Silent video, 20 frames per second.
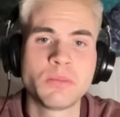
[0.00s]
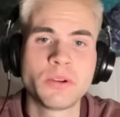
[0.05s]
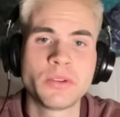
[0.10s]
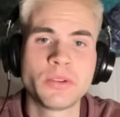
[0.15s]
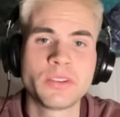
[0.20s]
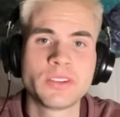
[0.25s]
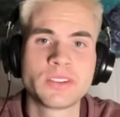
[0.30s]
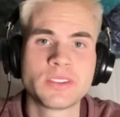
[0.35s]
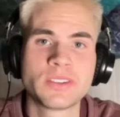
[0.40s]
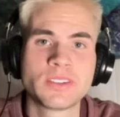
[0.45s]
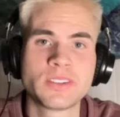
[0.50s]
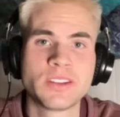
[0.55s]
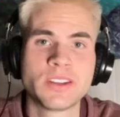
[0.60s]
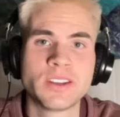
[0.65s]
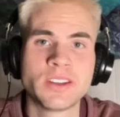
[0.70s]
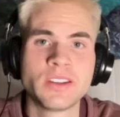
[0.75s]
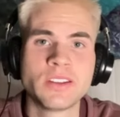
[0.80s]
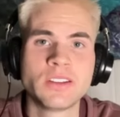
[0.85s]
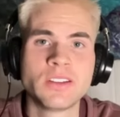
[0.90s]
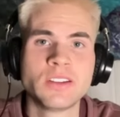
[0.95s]
about
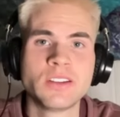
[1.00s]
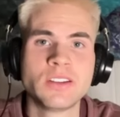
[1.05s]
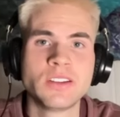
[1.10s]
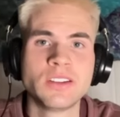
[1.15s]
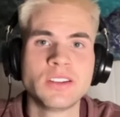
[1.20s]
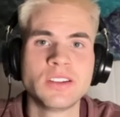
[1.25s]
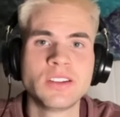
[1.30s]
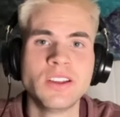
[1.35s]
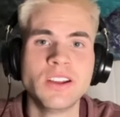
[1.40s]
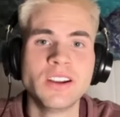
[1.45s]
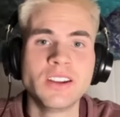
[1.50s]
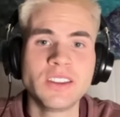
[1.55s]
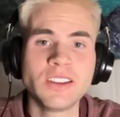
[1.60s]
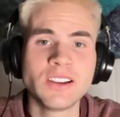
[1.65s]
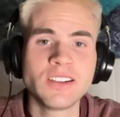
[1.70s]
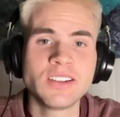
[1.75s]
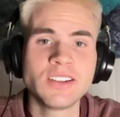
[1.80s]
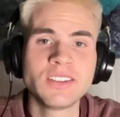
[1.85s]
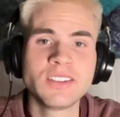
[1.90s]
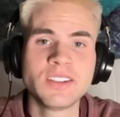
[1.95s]
the
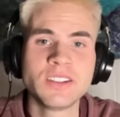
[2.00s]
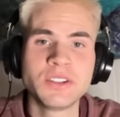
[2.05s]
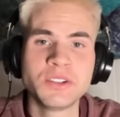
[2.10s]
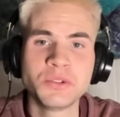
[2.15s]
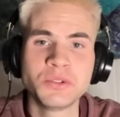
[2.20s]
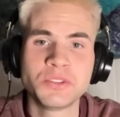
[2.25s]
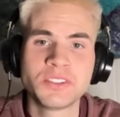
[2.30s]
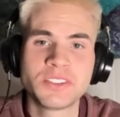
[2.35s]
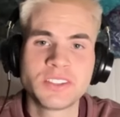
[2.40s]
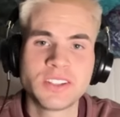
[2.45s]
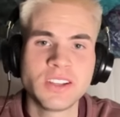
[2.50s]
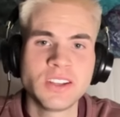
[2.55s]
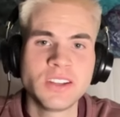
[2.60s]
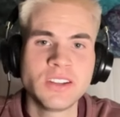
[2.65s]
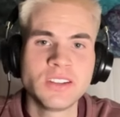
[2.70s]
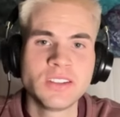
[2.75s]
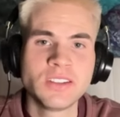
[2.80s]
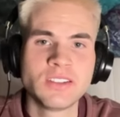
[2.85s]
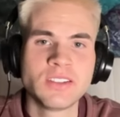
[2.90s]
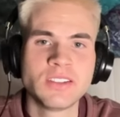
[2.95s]
reality you
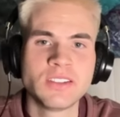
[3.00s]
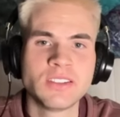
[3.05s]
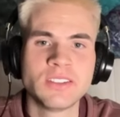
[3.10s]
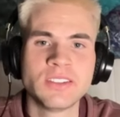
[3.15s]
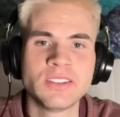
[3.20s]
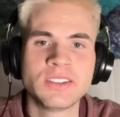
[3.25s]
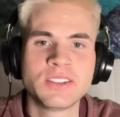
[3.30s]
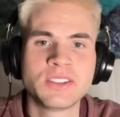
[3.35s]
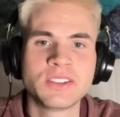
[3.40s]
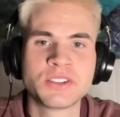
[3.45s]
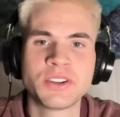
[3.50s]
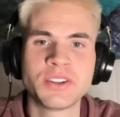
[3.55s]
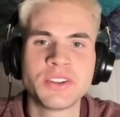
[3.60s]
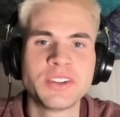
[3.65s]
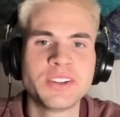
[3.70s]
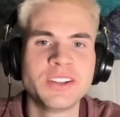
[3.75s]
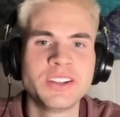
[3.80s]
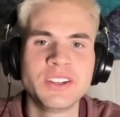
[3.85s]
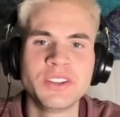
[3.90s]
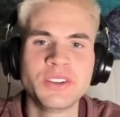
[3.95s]
see. This is
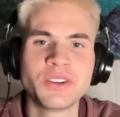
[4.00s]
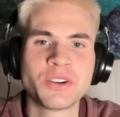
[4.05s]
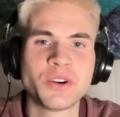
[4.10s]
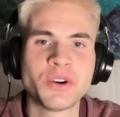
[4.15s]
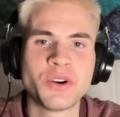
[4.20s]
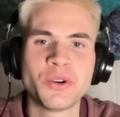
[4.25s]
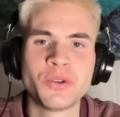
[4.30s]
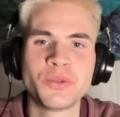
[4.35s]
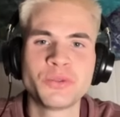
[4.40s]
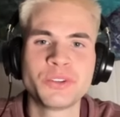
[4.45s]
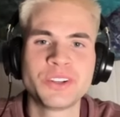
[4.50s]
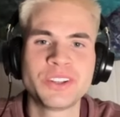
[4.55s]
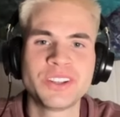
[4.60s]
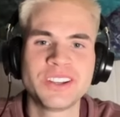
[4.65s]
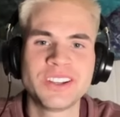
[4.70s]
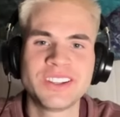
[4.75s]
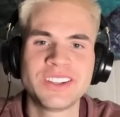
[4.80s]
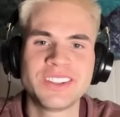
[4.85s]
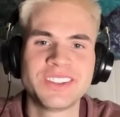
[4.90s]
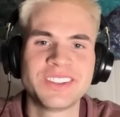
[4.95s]
only your own
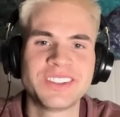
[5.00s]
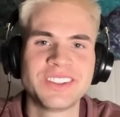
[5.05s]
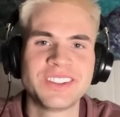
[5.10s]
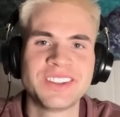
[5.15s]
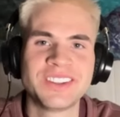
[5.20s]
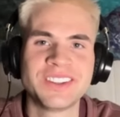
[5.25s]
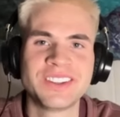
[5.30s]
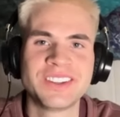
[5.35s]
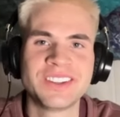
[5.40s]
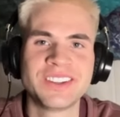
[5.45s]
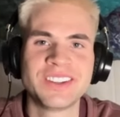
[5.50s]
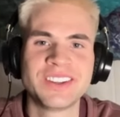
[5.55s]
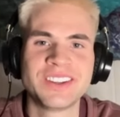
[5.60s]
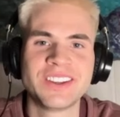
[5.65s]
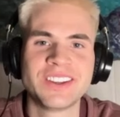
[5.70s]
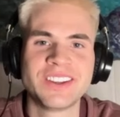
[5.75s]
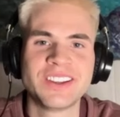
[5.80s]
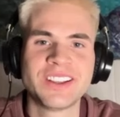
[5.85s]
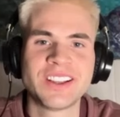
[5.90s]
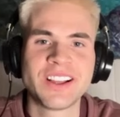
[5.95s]
reality.
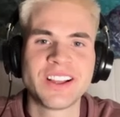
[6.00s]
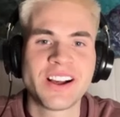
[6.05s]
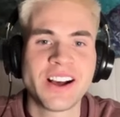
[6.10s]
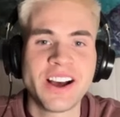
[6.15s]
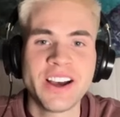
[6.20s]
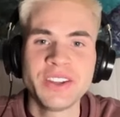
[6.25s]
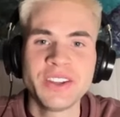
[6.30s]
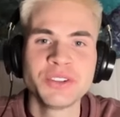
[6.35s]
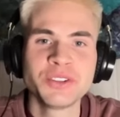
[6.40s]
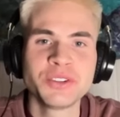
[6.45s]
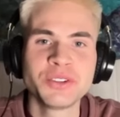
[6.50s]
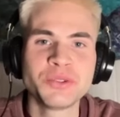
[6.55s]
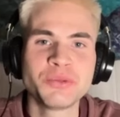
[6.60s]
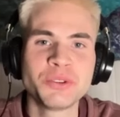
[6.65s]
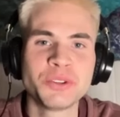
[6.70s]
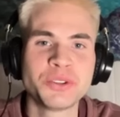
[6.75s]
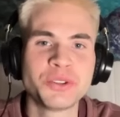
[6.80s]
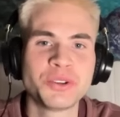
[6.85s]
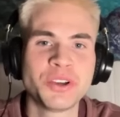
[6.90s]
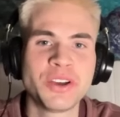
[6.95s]
I don't know
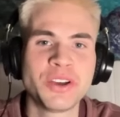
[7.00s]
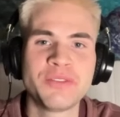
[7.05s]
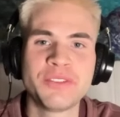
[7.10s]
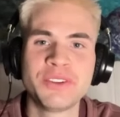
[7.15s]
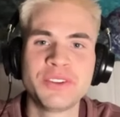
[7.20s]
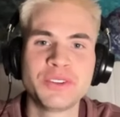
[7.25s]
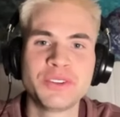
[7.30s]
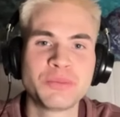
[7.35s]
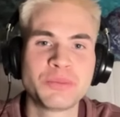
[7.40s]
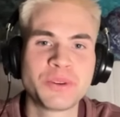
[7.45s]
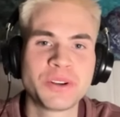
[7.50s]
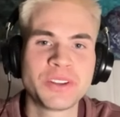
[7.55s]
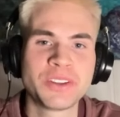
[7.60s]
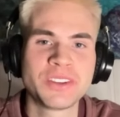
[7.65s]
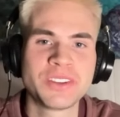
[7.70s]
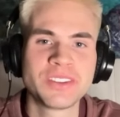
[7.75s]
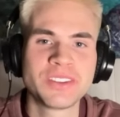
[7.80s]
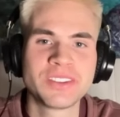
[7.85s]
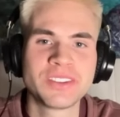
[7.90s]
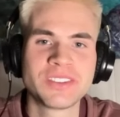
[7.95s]
what you have in your
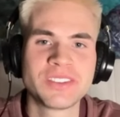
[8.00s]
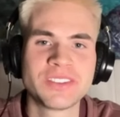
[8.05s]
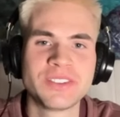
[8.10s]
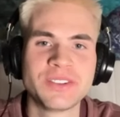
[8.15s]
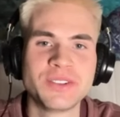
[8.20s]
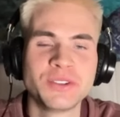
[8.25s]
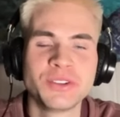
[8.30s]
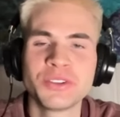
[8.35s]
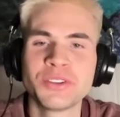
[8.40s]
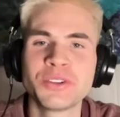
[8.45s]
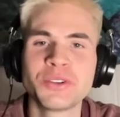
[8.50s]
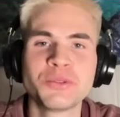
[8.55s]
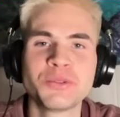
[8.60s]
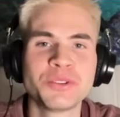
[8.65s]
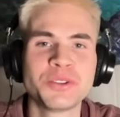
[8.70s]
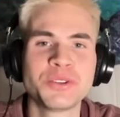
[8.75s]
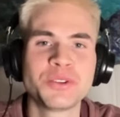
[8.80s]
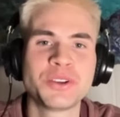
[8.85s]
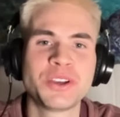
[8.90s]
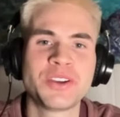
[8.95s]
brain. You don't know
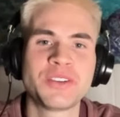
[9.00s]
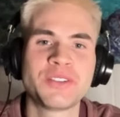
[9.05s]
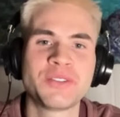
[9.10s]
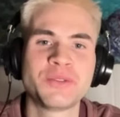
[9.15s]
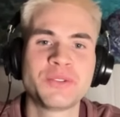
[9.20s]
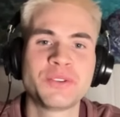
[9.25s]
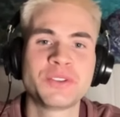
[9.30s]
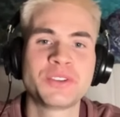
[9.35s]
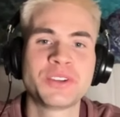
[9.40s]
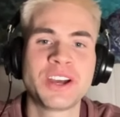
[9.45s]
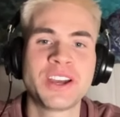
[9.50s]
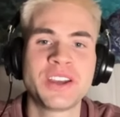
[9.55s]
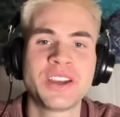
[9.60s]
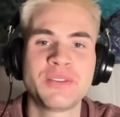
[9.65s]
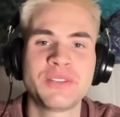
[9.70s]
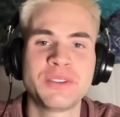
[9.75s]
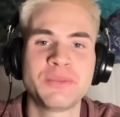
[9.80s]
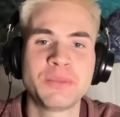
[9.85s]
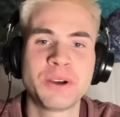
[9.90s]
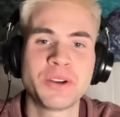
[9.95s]
what I
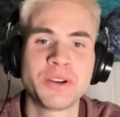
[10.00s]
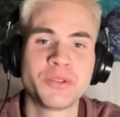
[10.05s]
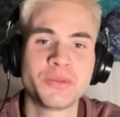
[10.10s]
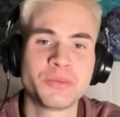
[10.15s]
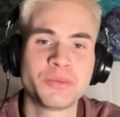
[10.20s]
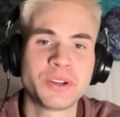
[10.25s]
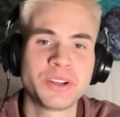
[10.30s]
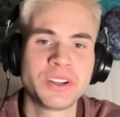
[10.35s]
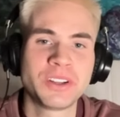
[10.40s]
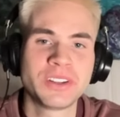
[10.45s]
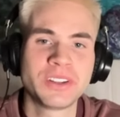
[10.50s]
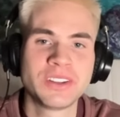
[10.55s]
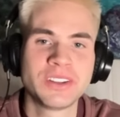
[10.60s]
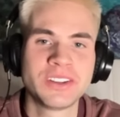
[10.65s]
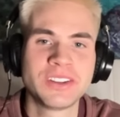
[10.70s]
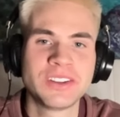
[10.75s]
have in my own brain.